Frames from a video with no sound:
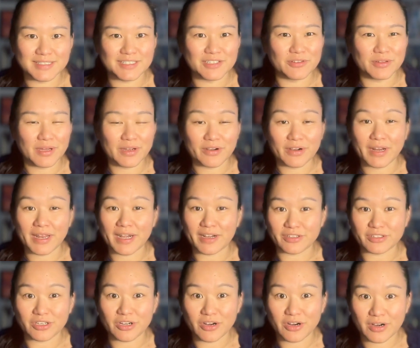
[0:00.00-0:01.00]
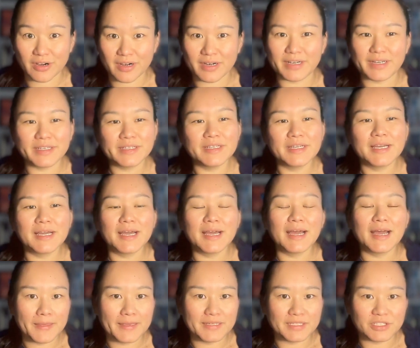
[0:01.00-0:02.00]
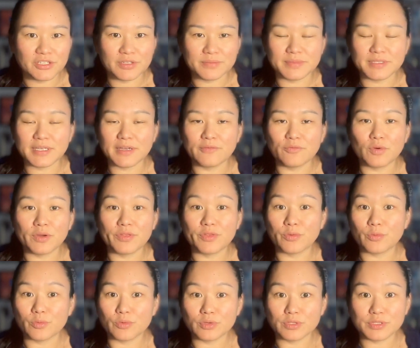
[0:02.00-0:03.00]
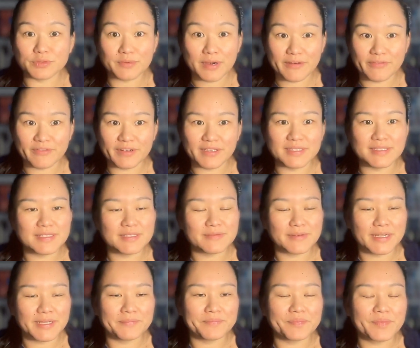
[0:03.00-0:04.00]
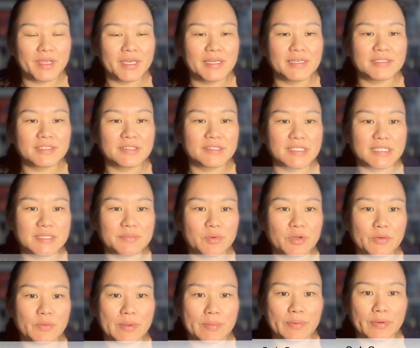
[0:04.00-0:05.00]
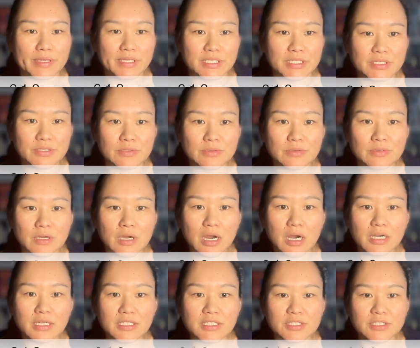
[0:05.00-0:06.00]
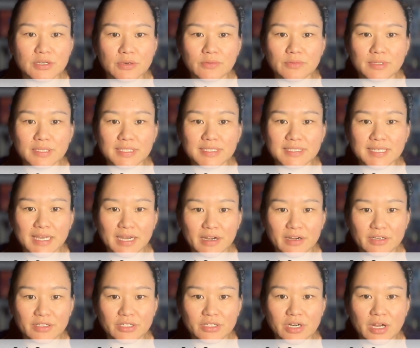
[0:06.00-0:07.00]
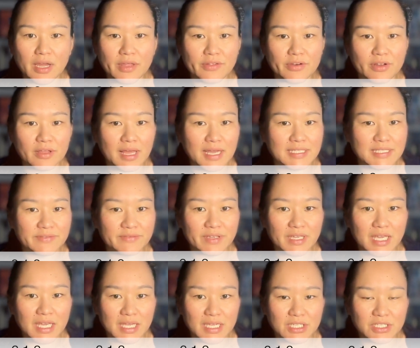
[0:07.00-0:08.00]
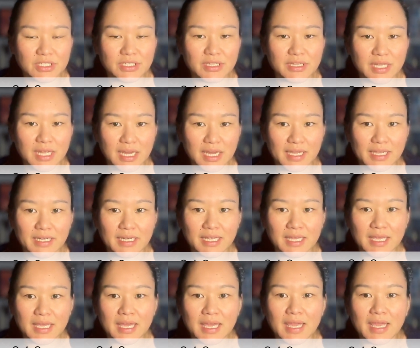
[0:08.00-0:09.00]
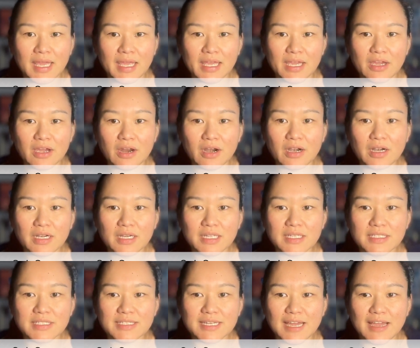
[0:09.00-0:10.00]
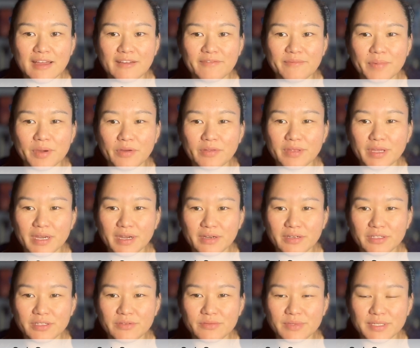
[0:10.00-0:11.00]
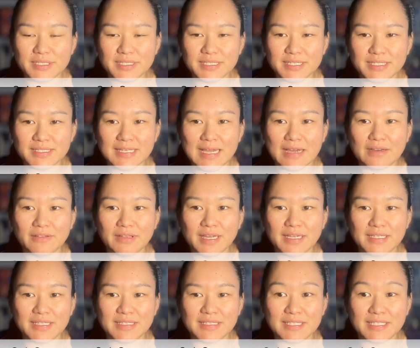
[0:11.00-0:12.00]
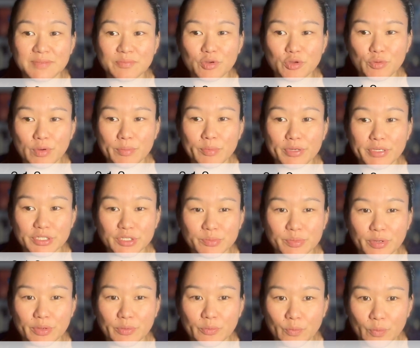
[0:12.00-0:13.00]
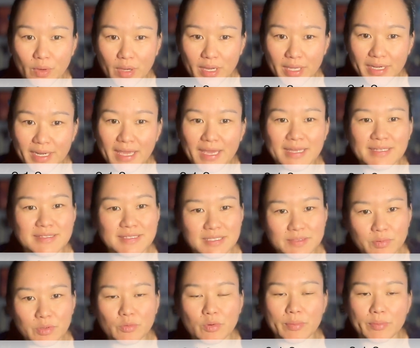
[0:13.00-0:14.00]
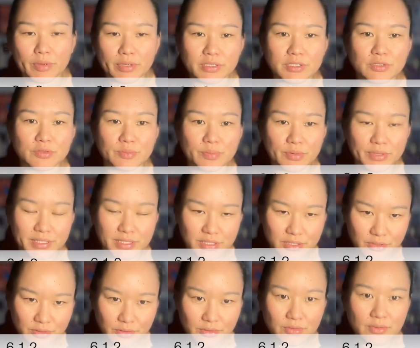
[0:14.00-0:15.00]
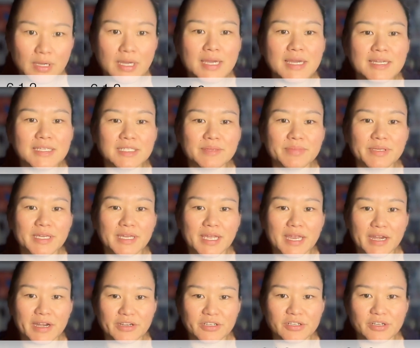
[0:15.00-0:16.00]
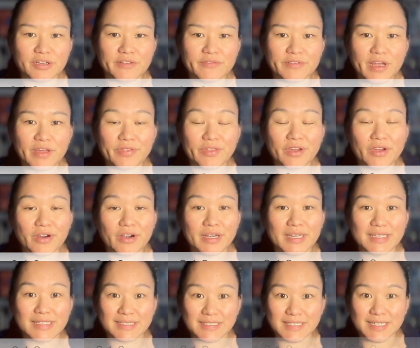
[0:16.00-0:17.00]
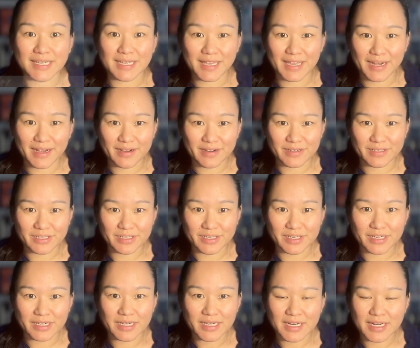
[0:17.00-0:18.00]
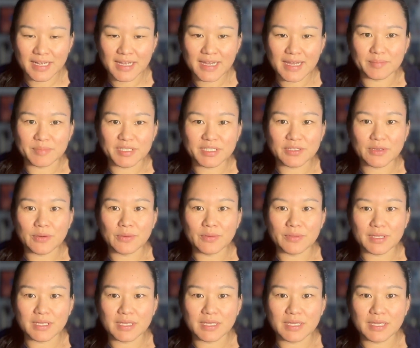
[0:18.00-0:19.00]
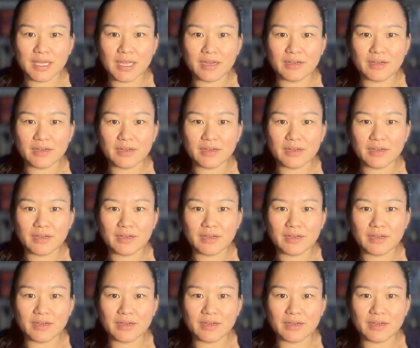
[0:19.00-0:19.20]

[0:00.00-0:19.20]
it's no longer a character card in terms of what the rules reference, right? So 6.1.2, cards don't list character on their classification line. A card needs to have both characteristics outlined in 6.1.2.1 and 6.1.2.2 to be a character. If not, the card isn't a character. So the